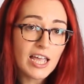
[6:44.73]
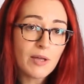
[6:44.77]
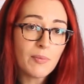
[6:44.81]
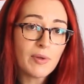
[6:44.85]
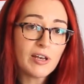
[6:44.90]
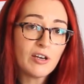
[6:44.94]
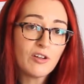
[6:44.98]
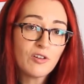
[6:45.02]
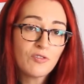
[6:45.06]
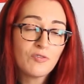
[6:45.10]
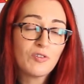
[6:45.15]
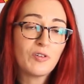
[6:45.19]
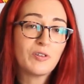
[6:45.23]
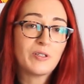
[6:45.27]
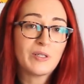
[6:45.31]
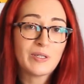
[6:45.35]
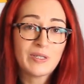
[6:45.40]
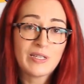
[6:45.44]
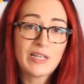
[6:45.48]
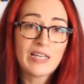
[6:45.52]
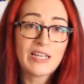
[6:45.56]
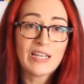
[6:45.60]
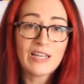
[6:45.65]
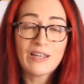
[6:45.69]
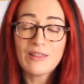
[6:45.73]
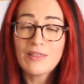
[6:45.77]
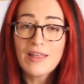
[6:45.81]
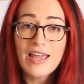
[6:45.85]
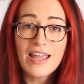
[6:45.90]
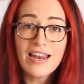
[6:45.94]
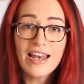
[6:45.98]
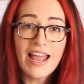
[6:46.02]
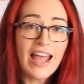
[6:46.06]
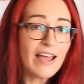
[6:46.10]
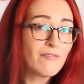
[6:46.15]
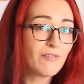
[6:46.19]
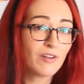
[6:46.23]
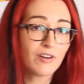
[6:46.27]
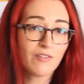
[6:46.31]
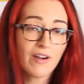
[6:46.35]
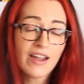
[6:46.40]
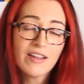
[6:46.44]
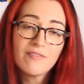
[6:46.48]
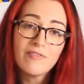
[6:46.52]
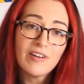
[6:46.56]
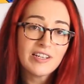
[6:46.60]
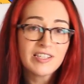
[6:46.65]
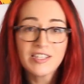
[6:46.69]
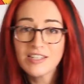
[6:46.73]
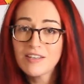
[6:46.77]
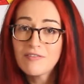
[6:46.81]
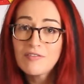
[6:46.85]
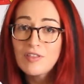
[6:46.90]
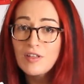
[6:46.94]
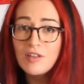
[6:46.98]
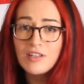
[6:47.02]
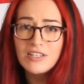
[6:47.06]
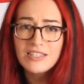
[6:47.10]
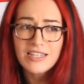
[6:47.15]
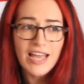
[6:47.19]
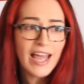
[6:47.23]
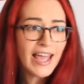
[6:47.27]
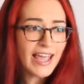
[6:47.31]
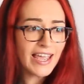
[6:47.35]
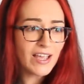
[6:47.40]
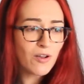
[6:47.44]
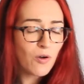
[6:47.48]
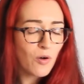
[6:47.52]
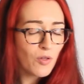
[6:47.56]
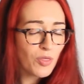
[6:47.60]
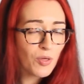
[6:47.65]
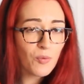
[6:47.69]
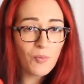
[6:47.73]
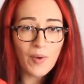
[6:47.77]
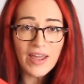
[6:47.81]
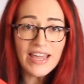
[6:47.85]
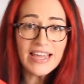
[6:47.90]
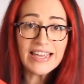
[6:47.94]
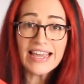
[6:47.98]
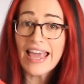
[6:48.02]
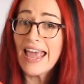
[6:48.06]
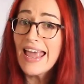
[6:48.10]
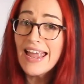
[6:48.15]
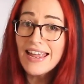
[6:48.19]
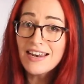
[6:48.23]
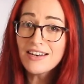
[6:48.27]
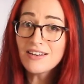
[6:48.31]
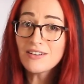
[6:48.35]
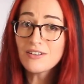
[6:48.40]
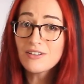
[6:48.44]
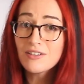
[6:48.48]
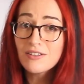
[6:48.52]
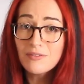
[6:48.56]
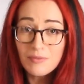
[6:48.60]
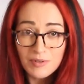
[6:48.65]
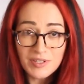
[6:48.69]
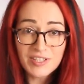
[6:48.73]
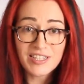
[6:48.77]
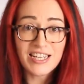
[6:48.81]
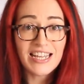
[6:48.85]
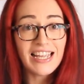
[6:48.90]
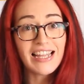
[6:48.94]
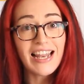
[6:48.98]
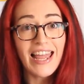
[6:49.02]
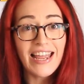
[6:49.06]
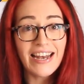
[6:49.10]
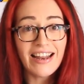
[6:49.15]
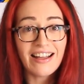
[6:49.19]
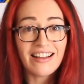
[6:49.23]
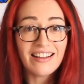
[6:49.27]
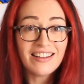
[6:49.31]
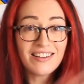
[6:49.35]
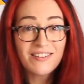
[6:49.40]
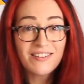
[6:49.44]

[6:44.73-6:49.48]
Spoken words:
We look forward to seeing you then. Have a great rest of the day or the week, and we'll see you later.